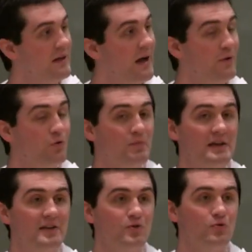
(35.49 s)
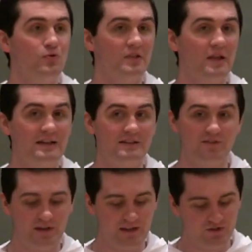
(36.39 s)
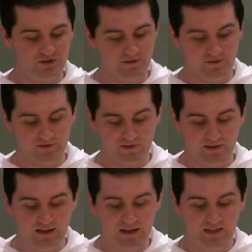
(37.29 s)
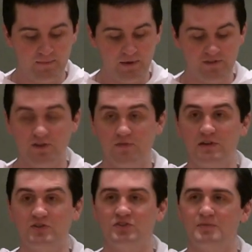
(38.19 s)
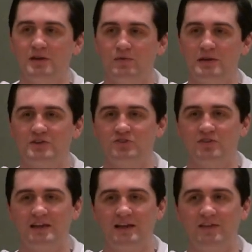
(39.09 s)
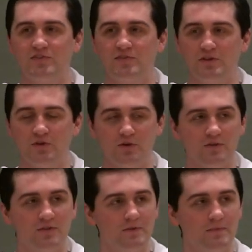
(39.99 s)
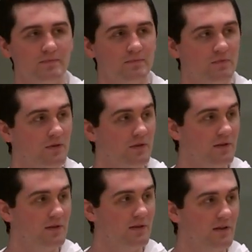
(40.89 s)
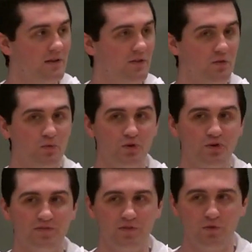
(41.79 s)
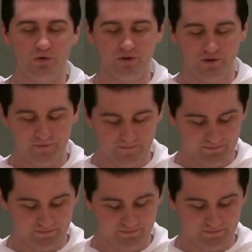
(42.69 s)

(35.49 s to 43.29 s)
I will make you a light to the nations, that my salvation may reach to the ends of the earth." The word of the Lord.